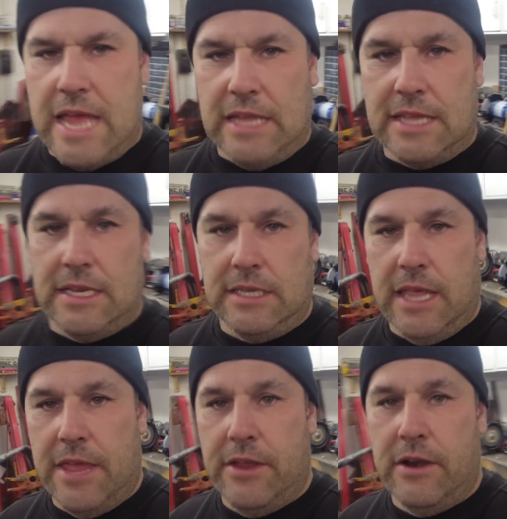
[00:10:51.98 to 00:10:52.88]
tacked that
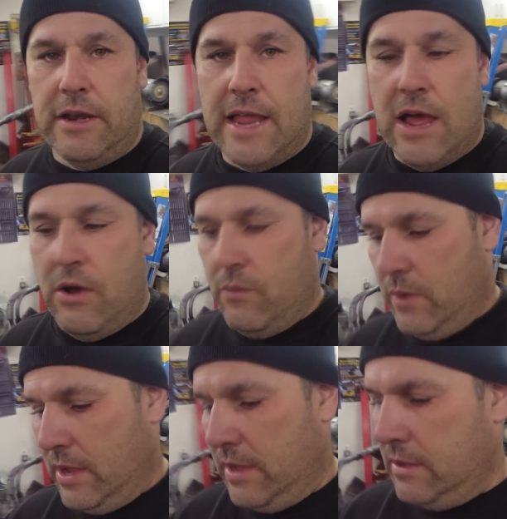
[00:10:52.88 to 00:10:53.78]
together, and
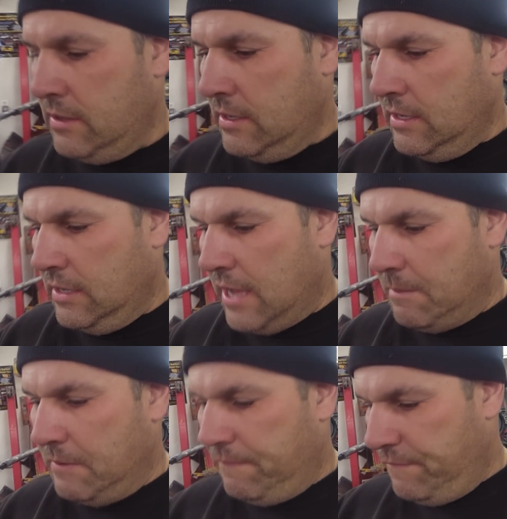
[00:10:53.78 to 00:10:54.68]
now
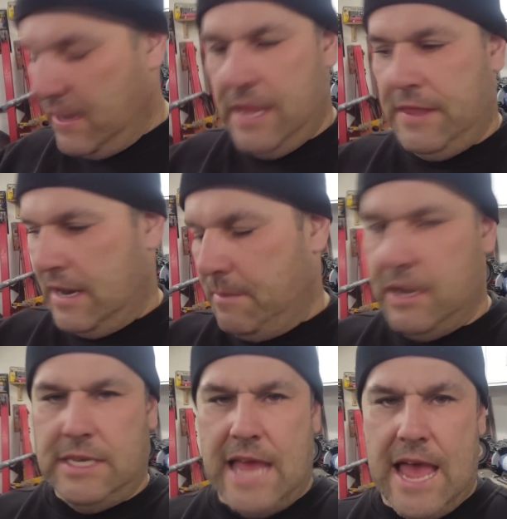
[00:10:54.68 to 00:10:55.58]
I'm gonna fit it, and then I'm
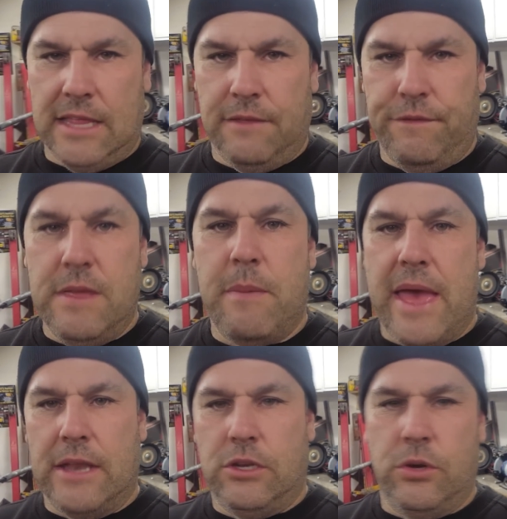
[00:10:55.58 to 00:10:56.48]
gonna tack the
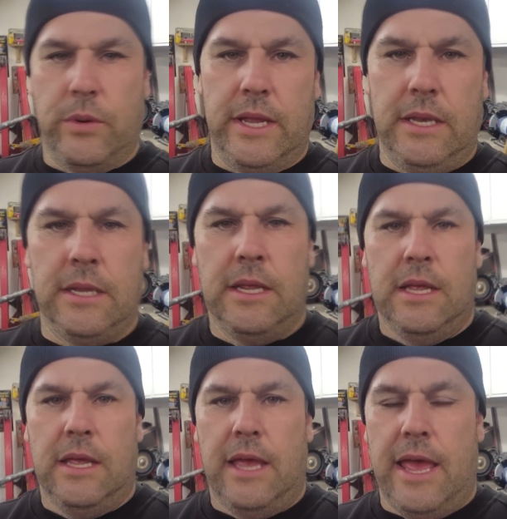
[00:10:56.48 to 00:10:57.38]
V-band to it,
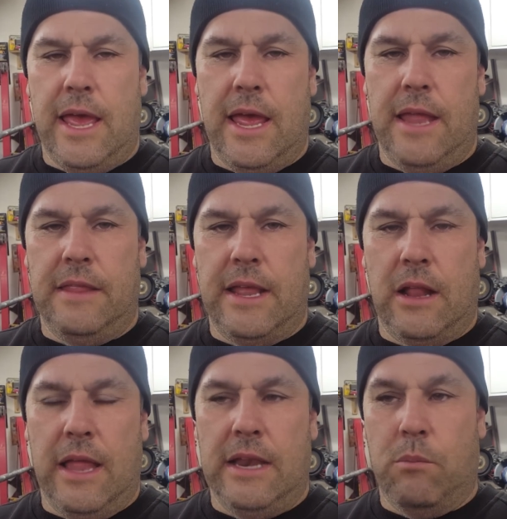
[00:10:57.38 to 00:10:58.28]
and then
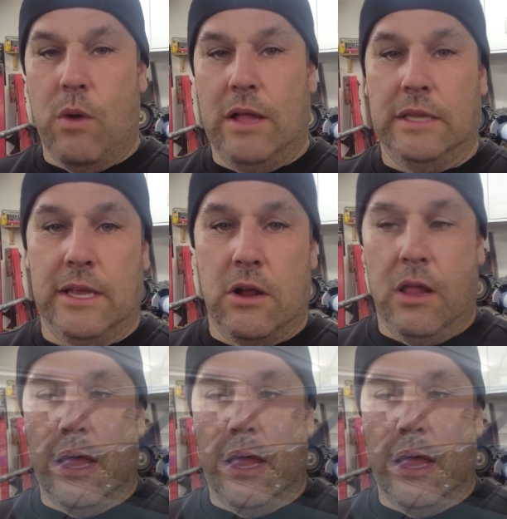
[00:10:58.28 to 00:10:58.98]
I'll end up welding it all